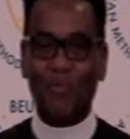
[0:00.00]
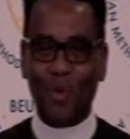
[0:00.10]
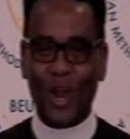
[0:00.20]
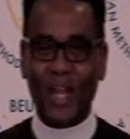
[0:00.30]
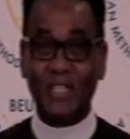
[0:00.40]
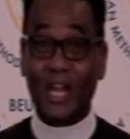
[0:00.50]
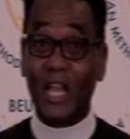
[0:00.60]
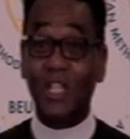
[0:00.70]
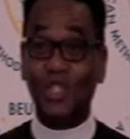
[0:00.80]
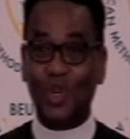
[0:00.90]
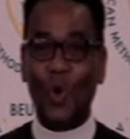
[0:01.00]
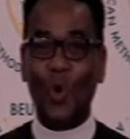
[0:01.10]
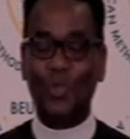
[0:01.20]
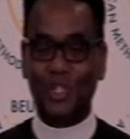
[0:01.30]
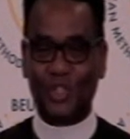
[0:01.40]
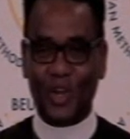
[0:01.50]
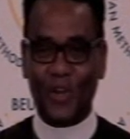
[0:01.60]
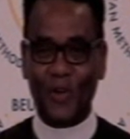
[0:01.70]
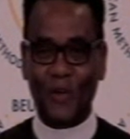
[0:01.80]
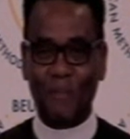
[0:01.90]
praise that he so
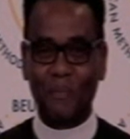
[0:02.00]
deserves.